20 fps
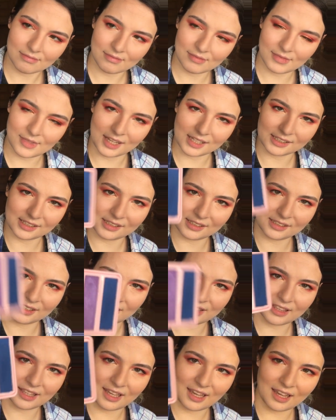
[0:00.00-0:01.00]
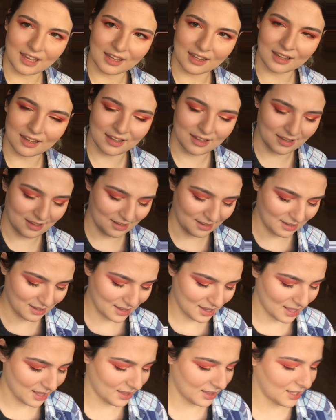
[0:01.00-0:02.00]
That's the thing.
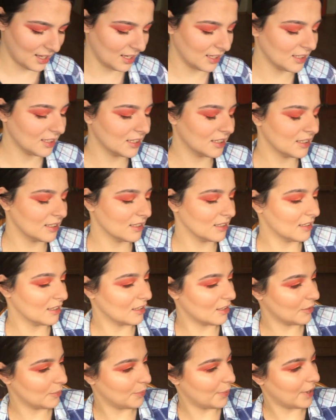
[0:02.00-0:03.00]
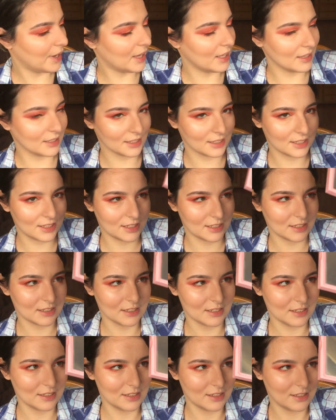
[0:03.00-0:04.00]
And that's the palette
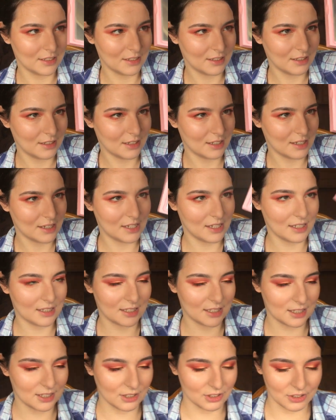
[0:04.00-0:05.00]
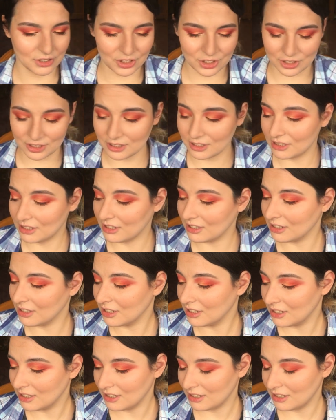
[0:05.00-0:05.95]
It's not so